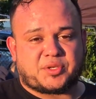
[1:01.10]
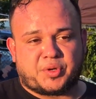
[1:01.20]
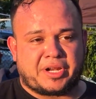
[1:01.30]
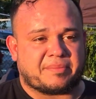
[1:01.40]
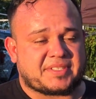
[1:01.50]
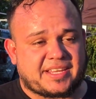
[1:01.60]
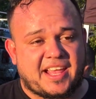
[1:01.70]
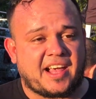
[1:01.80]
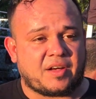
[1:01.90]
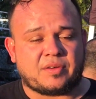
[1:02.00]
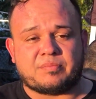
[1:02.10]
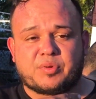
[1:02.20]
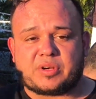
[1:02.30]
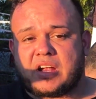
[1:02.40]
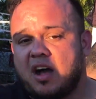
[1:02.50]
tore an
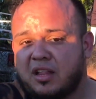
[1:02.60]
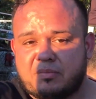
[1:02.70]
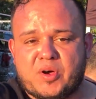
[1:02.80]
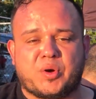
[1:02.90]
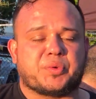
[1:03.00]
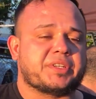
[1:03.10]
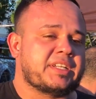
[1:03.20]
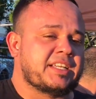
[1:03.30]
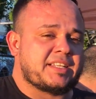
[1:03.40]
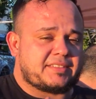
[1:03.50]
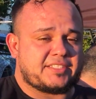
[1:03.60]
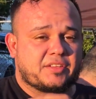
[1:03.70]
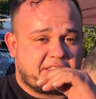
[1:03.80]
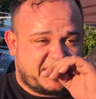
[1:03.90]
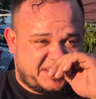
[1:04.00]
MCL, broke a collarbone,
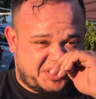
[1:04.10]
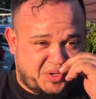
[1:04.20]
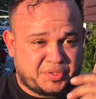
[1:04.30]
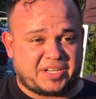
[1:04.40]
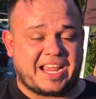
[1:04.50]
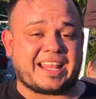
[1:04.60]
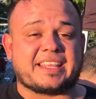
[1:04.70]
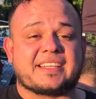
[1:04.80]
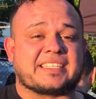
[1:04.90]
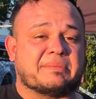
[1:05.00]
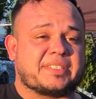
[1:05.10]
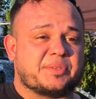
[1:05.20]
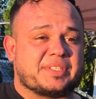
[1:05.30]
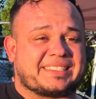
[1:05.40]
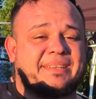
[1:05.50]
dislocated a shoulder, and I needed
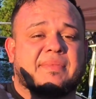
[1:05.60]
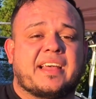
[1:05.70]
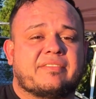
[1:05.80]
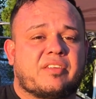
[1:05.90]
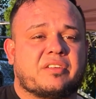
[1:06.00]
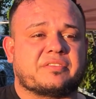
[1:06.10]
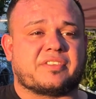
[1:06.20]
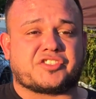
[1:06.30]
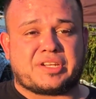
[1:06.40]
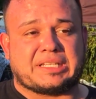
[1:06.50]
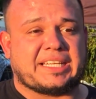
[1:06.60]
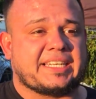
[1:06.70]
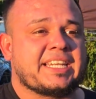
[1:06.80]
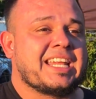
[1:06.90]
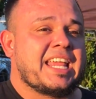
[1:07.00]
something with the same level of
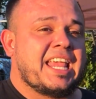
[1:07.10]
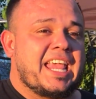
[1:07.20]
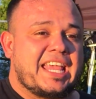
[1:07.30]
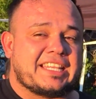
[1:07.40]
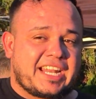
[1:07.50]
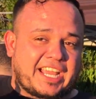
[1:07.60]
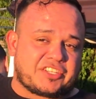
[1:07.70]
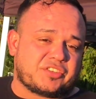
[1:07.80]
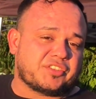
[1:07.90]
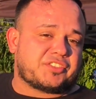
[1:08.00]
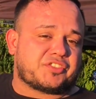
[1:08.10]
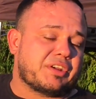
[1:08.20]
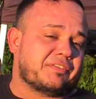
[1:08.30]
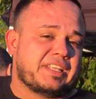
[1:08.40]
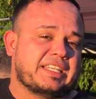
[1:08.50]
adrenaline. And then I got introduced to
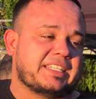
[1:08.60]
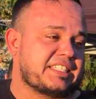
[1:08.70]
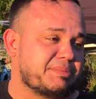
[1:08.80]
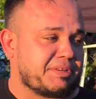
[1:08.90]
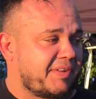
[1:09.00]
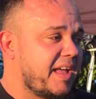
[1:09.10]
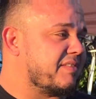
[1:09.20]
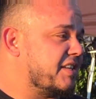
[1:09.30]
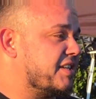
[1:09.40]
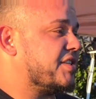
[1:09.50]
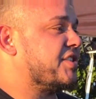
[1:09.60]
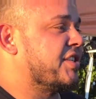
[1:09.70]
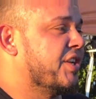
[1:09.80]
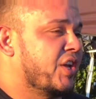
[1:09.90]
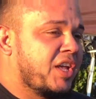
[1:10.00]
drifting. It's been 5
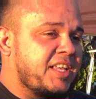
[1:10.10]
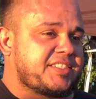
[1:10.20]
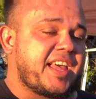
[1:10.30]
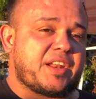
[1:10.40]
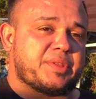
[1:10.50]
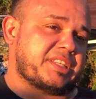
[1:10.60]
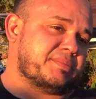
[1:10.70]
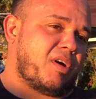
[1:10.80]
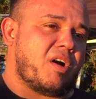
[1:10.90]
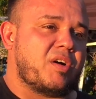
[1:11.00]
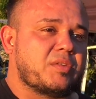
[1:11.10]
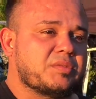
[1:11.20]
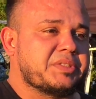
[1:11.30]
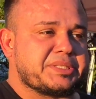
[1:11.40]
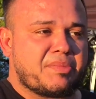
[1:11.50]
years. Started with a
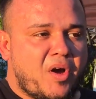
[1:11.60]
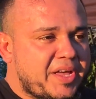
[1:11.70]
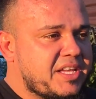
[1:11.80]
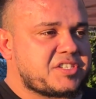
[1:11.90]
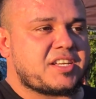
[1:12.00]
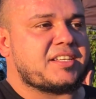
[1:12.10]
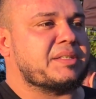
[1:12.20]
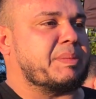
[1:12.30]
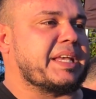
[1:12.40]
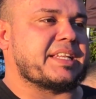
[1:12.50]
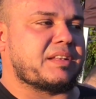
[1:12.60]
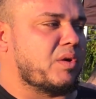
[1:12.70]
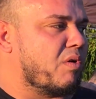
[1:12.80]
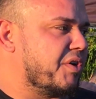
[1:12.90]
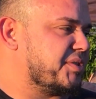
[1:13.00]
small engine, making
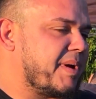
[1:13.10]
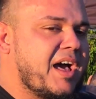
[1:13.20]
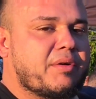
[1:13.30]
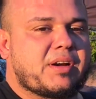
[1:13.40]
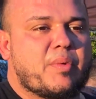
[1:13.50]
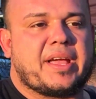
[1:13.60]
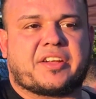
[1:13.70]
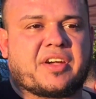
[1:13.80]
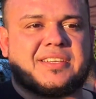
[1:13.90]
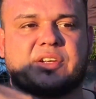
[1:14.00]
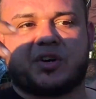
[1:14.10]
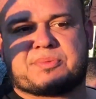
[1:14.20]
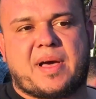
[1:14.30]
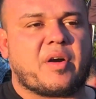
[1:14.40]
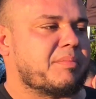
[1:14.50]
low horsepower. Went crazy
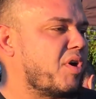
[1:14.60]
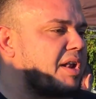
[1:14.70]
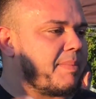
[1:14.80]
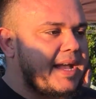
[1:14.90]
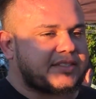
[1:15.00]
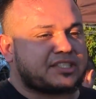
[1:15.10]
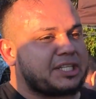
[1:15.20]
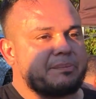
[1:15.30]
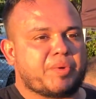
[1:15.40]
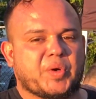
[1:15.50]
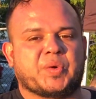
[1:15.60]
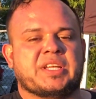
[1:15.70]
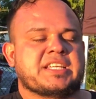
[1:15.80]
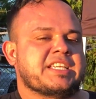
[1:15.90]
horsepower, brought it back to simple.